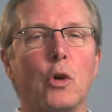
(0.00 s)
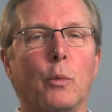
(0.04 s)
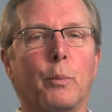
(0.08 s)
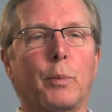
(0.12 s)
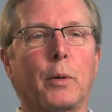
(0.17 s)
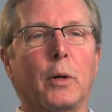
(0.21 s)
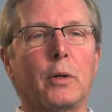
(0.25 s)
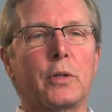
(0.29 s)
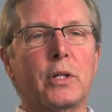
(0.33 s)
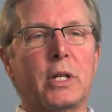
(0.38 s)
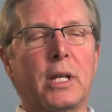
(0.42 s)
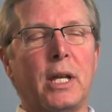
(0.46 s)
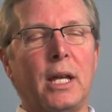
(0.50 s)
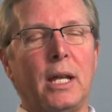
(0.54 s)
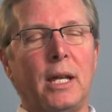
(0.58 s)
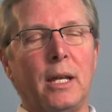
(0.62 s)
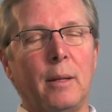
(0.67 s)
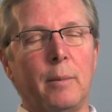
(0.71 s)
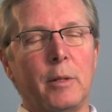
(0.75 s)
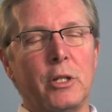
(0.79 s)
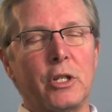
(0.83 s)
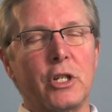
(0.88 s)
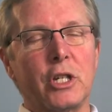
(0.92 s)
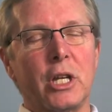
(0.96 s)
So
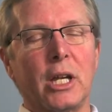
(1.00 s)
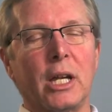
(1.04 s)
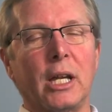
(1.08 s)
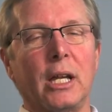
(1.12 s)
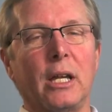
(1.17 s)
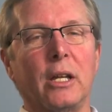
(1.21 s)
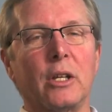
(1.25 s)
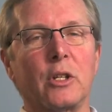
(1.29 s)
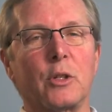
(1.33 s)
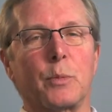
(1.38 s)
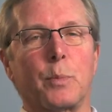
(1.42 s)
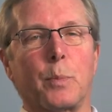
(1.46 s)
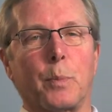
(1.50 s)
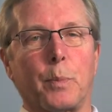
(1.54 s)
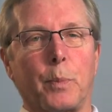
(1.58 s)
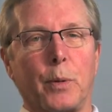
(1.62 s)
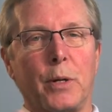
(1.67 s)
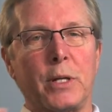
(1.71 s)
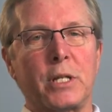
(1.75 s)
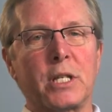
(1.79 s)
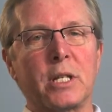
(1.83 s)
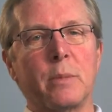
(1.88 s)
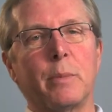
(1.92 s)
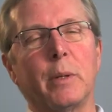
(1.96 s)
ProScan Imaging is
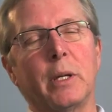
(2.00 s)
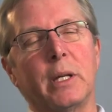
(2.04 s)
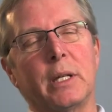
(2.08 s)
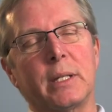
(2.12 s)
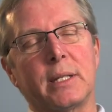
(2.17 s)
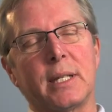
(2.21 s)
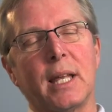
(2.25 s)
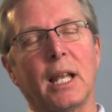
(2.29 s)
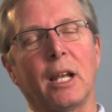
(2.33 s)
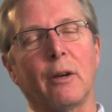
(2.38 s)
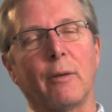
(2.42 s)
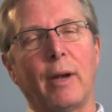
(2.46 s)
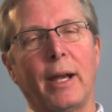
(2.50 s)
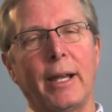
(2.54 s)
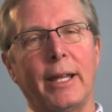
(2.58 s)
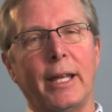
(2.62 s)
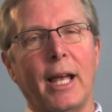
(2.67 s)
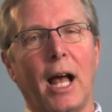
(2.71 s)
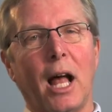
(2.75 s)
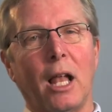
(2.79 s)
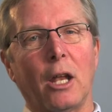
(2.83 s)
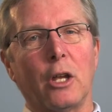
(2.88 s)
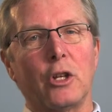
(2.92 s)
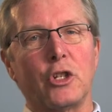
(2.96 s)
principally a
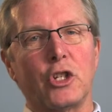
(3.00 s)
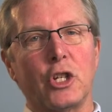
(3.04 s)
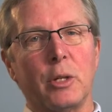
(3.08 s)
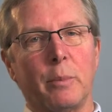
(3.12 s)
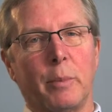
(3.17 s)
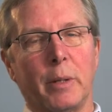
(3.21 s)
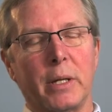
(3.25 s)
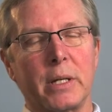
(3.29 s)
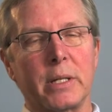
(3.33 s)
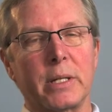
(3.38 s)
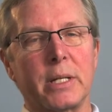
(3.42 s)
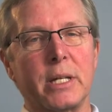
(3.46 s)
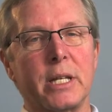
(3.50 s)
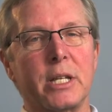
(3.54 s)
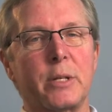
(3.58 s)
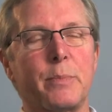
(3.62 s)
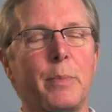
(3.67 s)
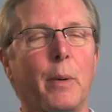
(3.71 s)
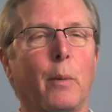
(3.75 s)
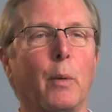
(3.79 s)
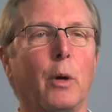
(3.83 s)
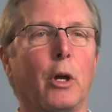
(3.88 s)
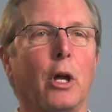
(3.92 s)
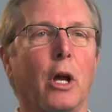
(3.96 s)
teleradiology
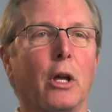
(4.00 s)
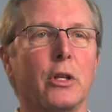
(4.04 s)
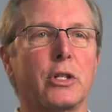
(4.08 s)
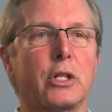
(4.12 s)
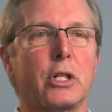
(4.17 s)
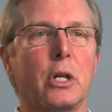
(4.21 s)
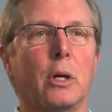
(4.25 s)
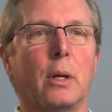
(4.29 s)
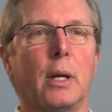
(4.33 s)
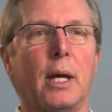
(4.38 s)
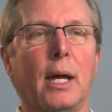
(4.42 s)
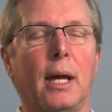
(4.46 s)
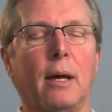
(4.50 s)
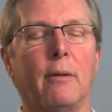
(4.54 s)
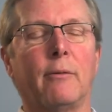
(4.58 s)
business, but we also